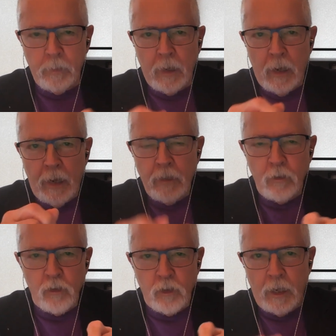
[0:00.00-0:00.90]
behind
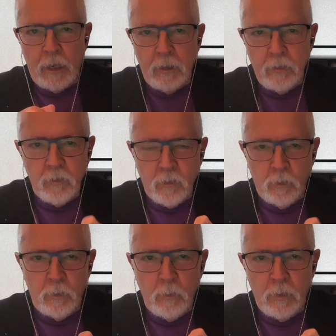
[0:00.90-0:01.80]
the shade so
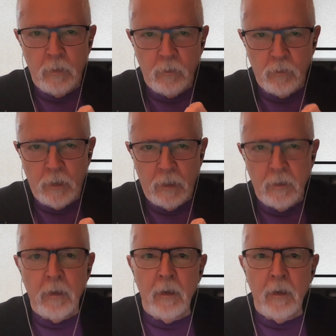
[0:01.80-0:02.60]
they wouldn't see it.